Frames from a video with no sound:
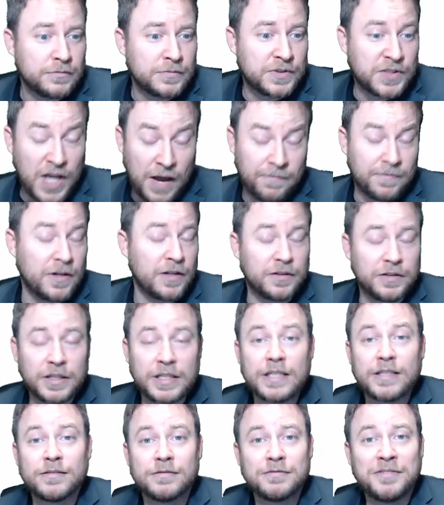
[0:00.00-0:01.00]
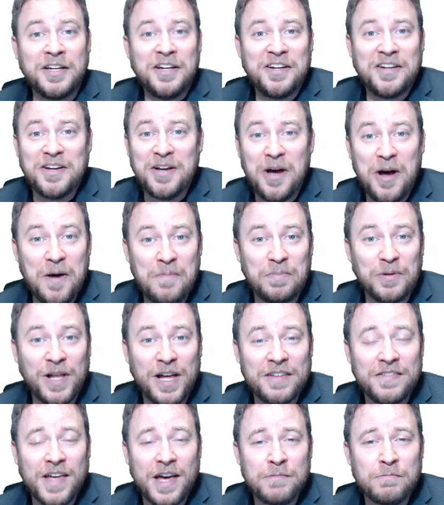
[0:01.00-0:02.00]
definitely apply
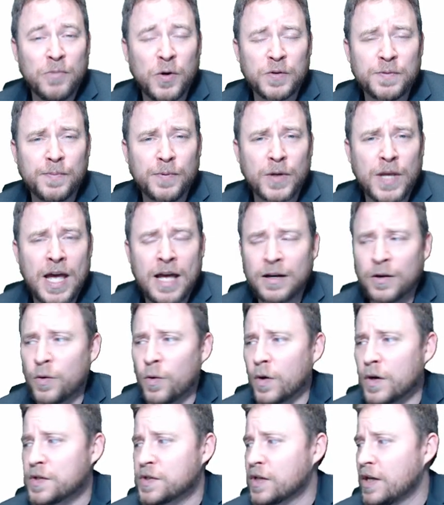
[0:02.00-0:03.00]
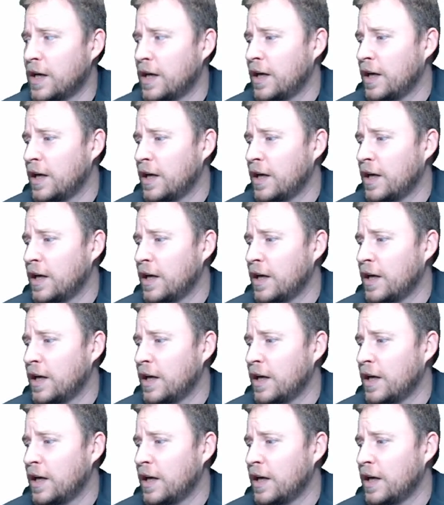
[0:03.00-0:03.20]
that in multiple categories.